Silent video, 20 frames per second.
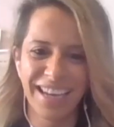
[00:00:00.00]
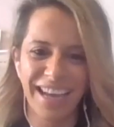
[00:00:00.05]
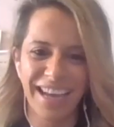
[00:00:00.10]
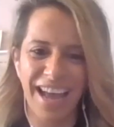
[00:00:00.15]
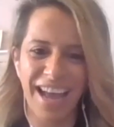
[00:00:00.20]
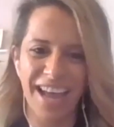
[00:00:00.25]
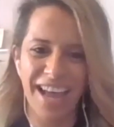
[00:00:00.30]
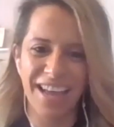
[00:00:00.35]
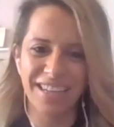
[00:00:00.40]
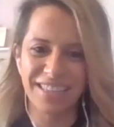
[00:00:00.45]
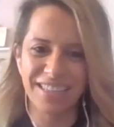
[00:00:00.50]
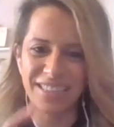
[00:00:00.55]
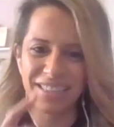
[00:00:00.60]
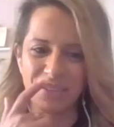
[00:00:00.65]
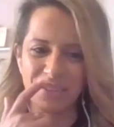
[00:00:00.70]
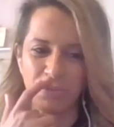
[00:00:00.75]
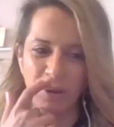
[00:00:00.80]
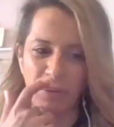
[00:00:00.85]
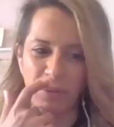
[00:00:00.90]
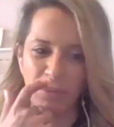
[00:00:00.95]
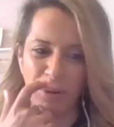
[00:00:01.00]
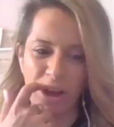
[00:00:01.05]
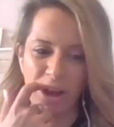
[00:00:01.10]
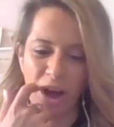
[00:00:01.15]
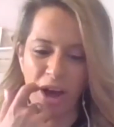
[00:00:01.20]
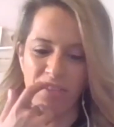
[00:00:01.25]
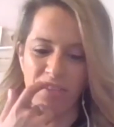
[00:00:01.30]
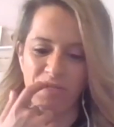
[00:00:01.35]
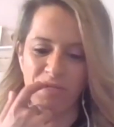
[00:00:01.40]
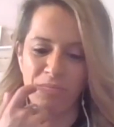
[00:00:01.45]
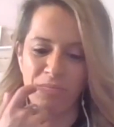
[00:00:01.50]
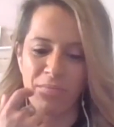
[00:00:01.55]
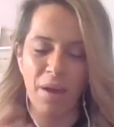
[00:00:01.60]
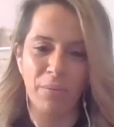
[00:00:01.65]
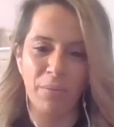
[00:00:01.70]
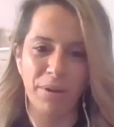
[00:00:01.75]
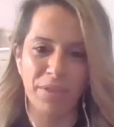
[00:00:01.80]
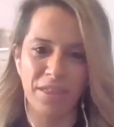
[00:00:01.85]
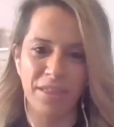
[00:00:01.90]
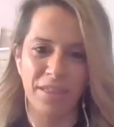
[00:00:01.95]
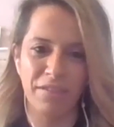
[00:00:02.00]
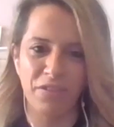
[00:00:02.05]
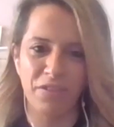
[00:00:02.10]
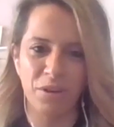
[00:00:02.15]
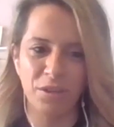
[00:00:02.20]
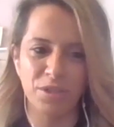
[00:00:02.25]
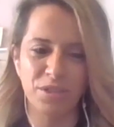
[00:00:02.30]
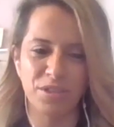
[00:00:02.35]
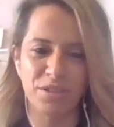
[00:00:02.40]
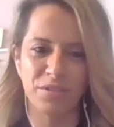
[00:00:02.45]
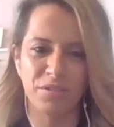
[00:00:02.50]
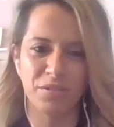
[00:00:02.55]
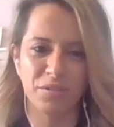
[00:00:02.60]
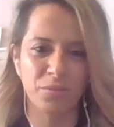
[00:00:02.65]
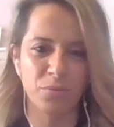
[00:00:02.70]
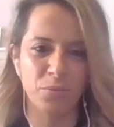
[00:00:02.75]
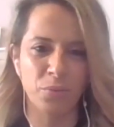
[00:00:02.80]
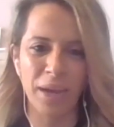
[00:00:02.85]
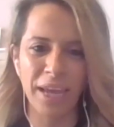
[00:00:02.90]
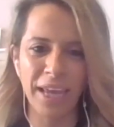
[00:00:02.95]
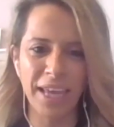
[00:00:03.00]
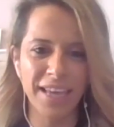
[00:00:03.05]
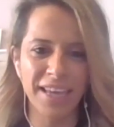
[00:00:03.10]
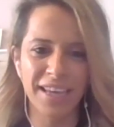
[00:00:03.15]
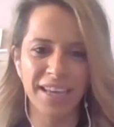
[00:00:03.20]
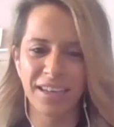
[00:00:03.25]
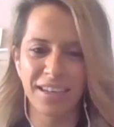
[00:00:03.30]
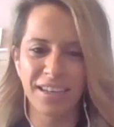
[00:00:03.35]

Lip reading: and we kind of met within the first week.